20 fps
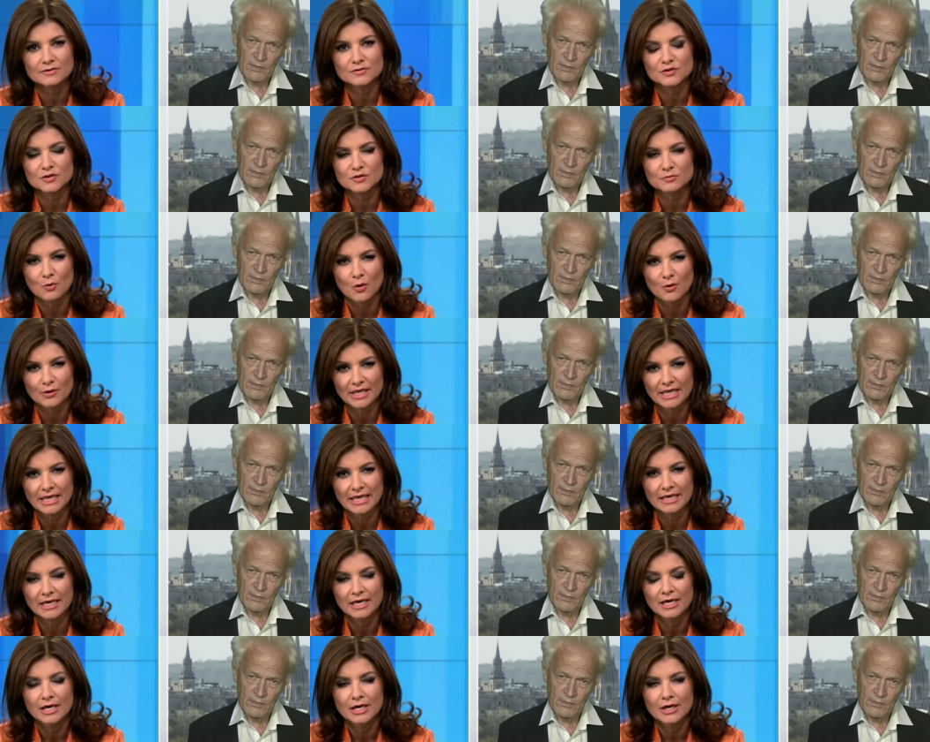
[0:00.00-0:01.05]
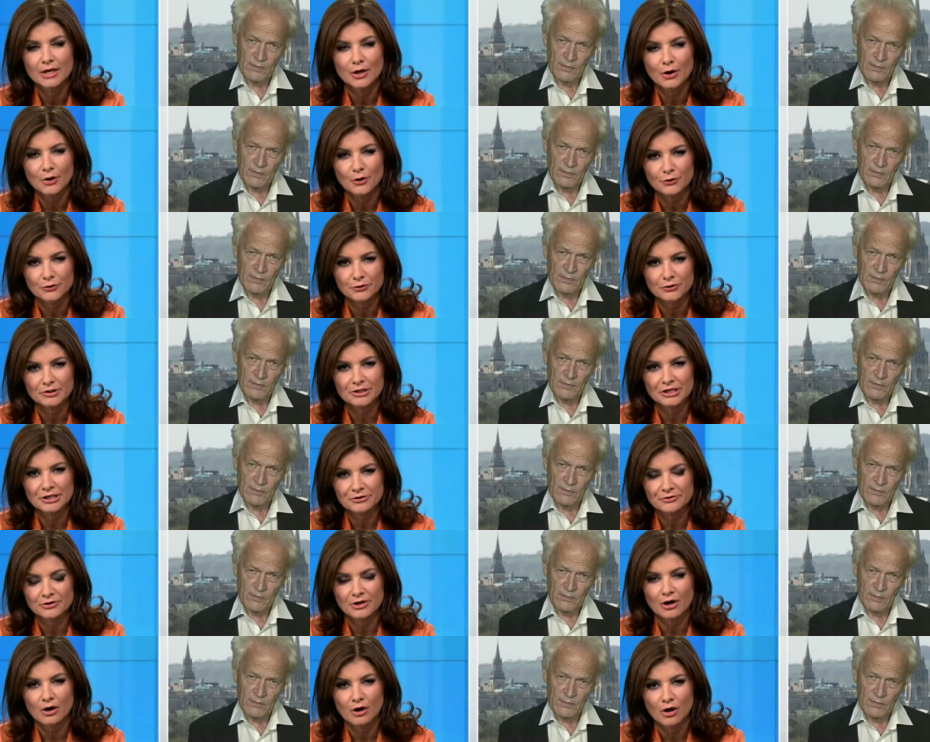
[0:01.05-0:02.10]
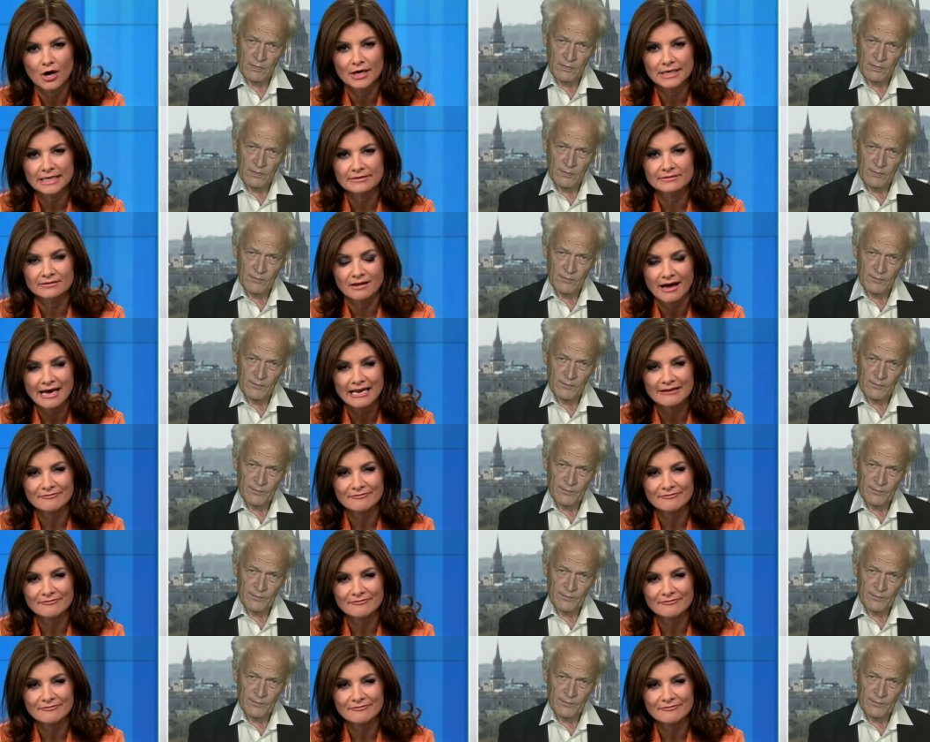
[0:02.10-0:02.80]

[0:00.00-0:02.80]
Speaker 1: smoking earlier on in life.